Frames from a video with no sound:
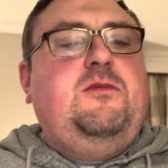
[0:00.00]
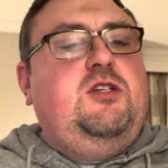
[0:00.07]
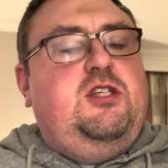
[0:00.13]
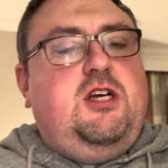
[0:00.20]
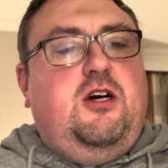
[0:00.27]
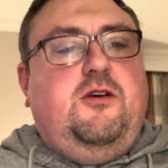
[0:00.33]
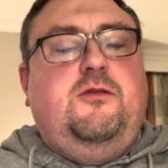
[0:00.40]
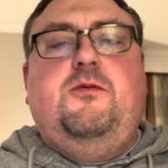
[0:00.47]

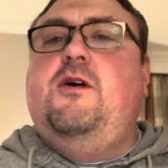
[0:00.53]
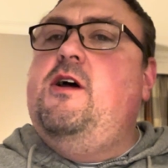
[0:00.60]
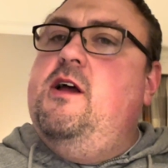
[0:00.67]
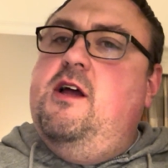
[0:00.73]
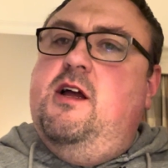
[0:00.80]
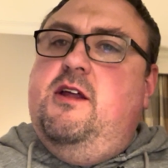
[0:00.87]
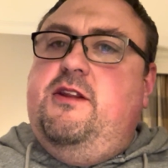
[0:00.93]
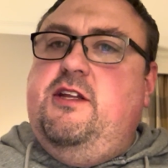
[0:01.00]
So
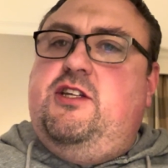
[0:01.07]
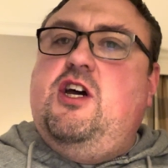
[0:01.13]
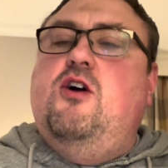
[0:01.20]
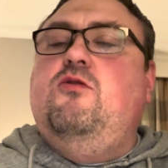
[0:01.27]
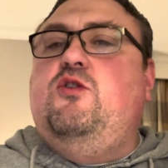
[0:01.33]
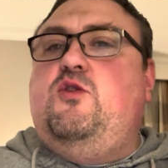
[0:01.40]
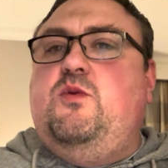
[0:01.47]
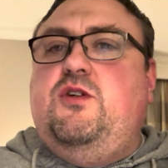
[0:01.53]
the
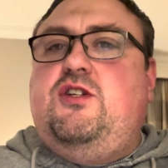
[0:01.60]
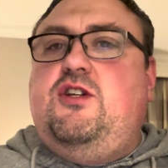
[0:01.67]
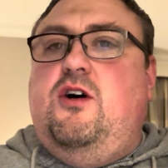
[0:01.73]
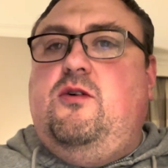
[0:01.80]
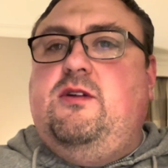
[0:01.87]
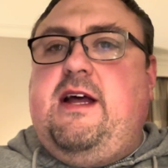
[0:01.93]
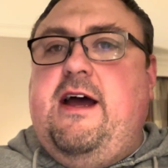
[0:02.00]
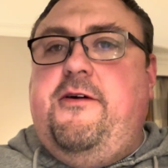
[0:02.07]
Toast was
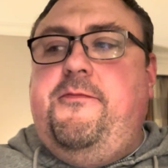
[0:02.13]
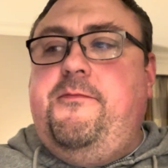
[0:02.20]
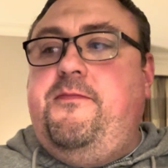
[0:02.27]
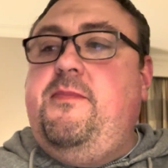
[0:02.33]
sold out,